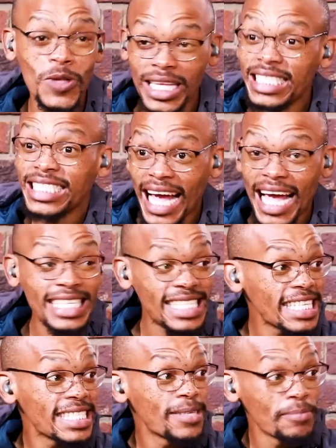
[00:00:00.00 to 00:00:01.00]
this guy has
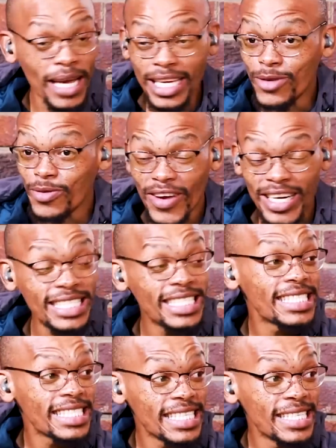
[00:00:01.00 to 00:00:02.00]
actually made it. We've actually
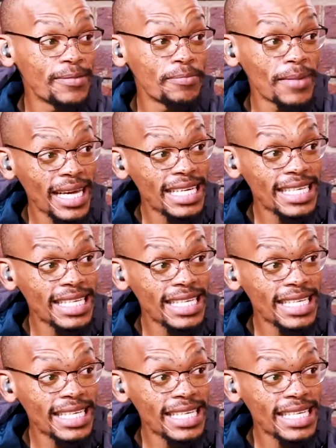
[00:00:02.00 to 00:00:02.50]
seen him make